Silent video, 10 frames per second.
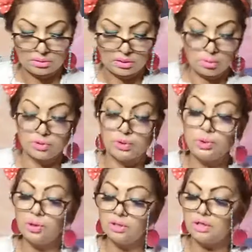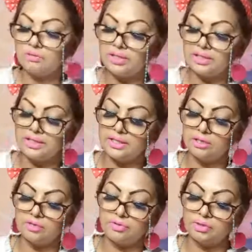what you're currently
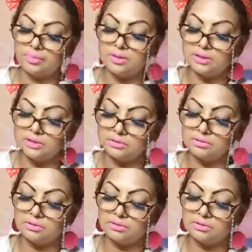thinking of your person.